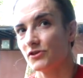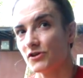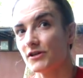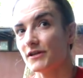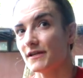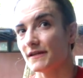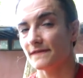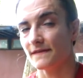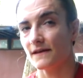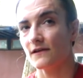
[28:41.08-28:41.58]

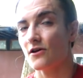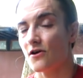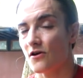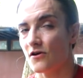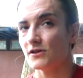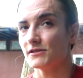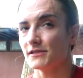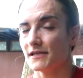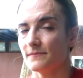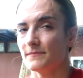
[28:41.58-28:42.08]
Couldn't they
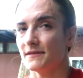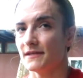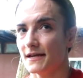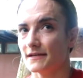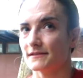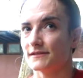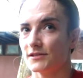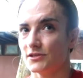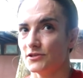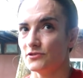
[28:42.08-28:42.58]
called him yeah. the
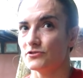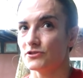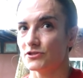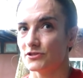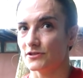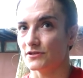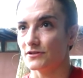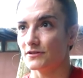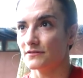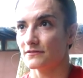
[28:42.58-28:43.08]

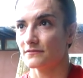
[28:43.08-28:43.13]
executioner?